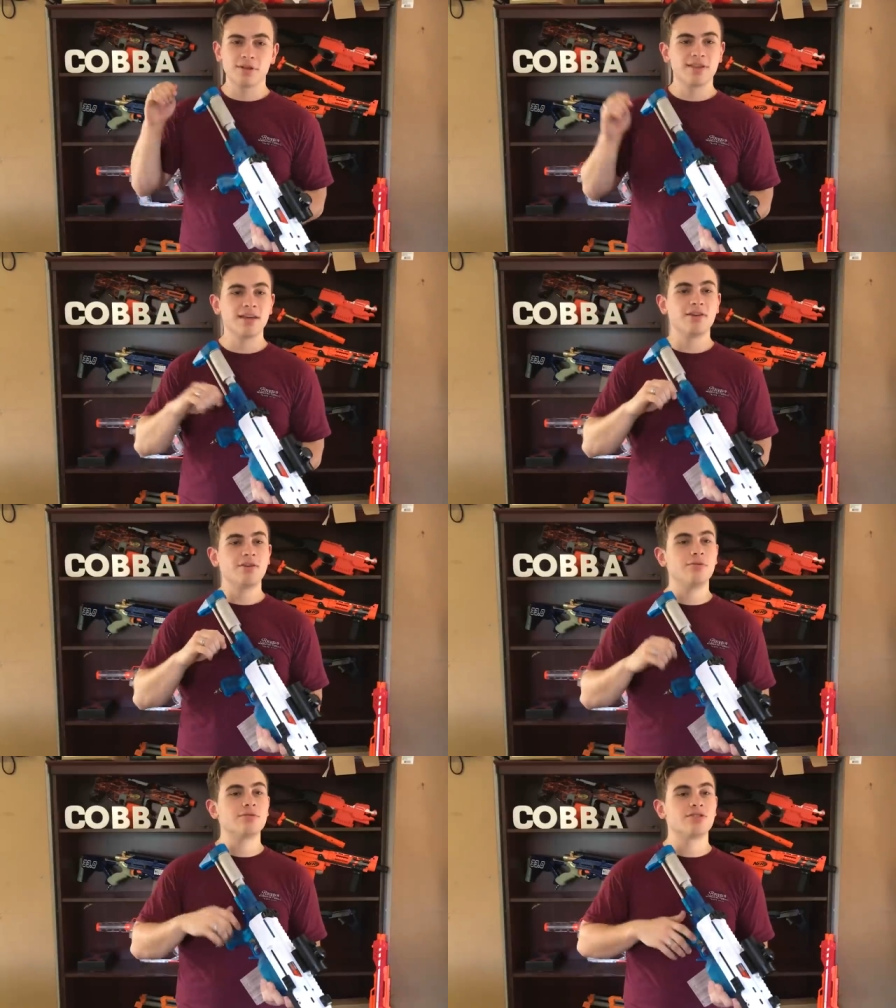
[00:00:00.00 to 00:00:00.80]
But thank
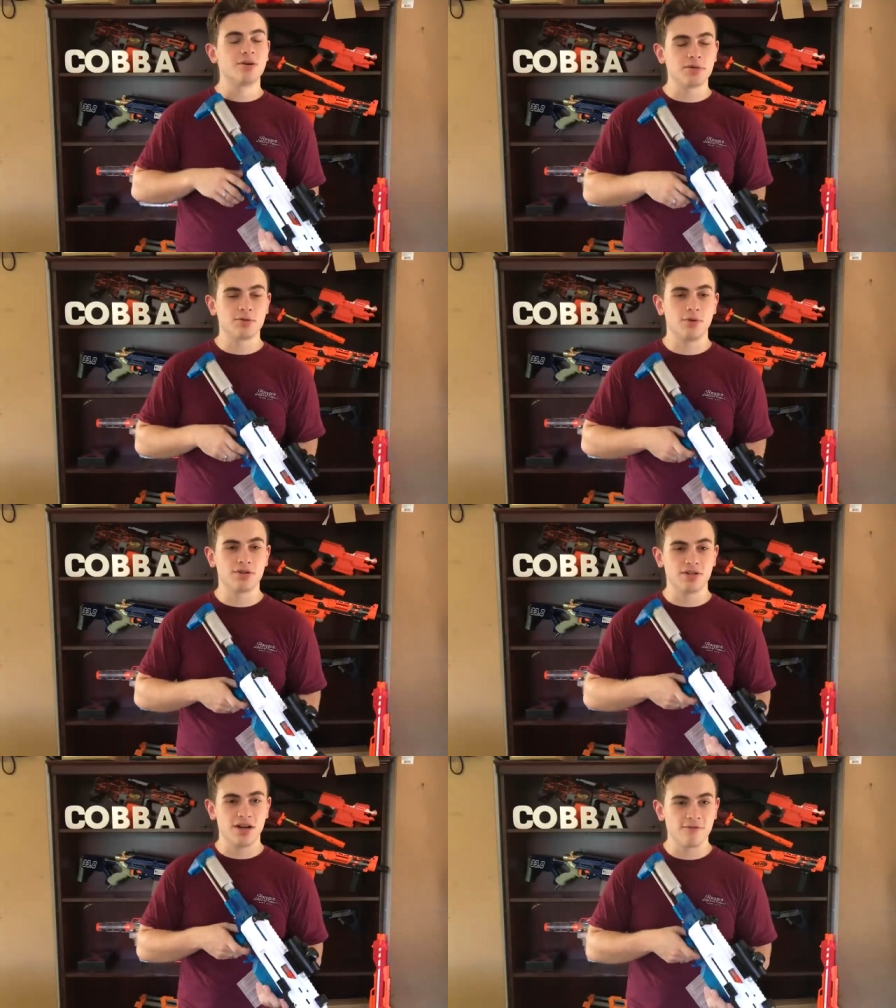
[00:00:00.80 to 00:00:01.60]
you all so much for
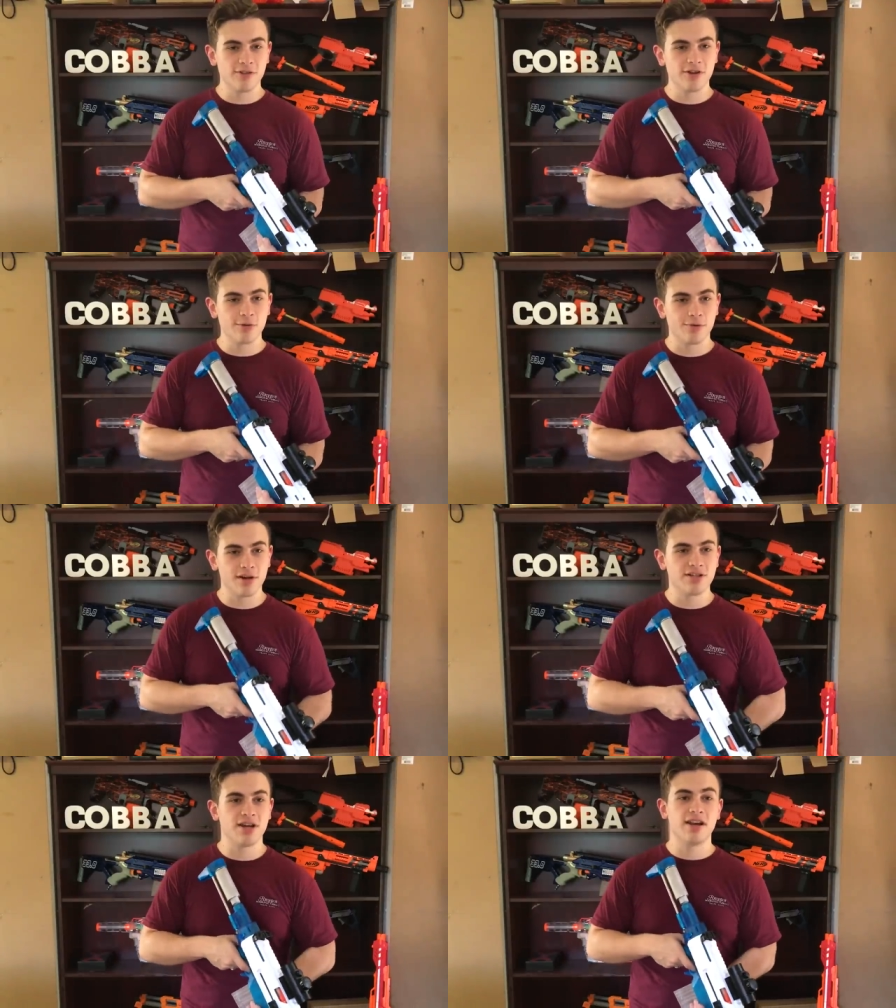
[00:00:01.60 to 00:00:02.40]
watching. I really do
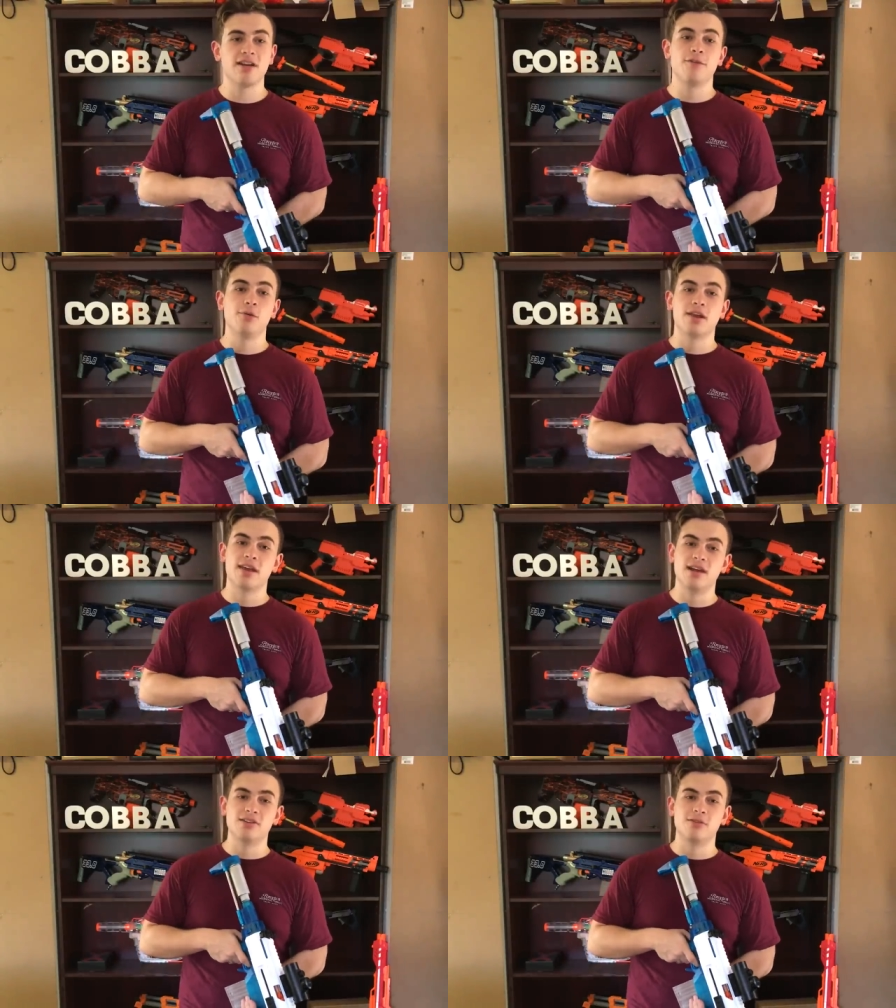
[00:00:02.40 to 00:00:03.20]
appreciate it. If you want
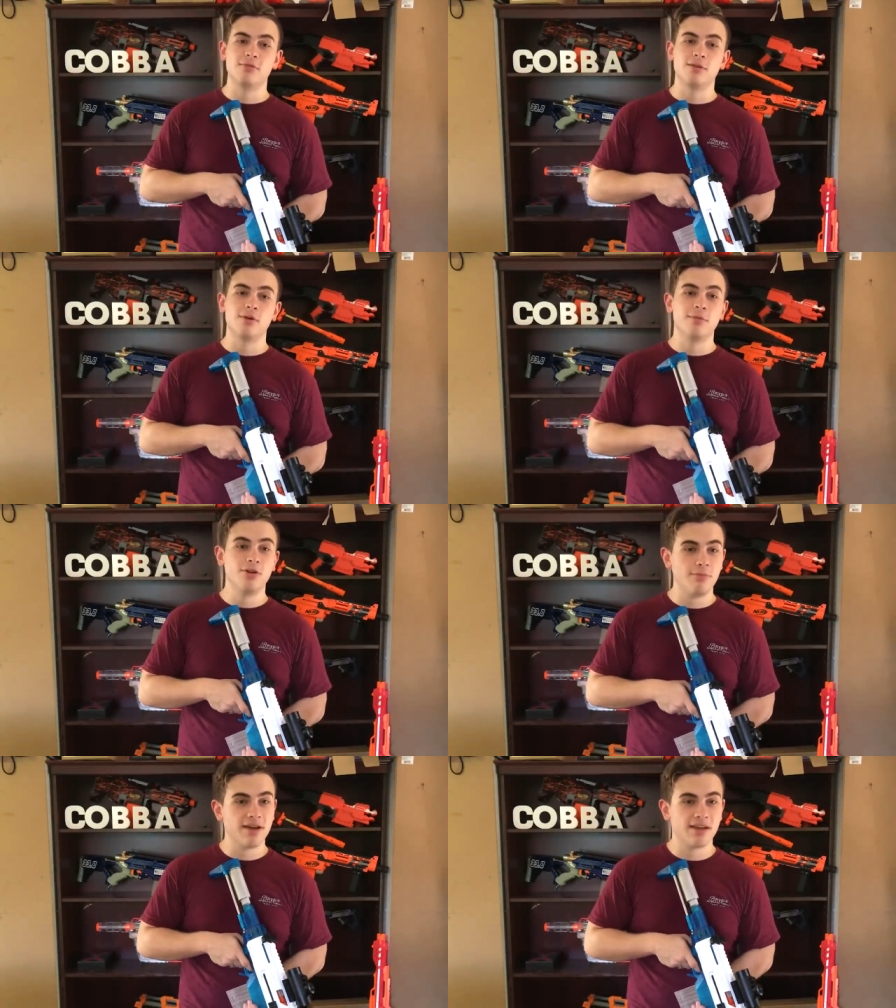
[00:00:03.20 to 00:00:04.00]
to catch up with me when I'm
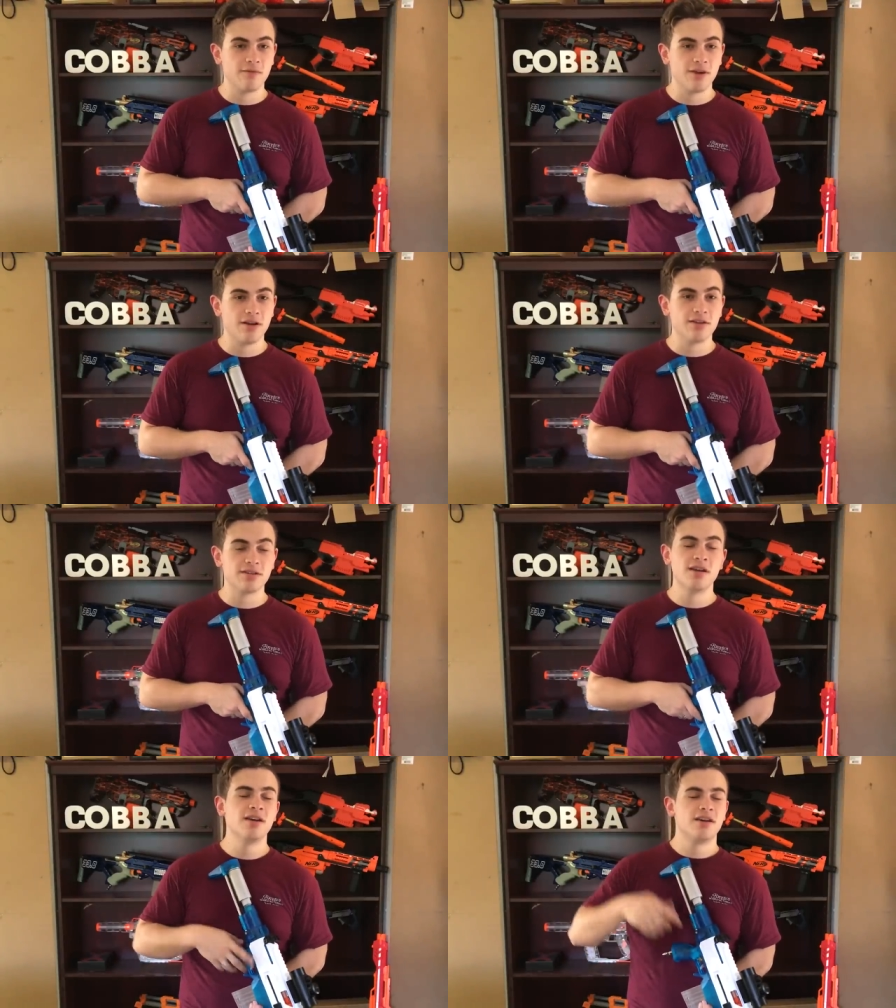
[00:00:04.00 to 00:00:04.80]
not making videos,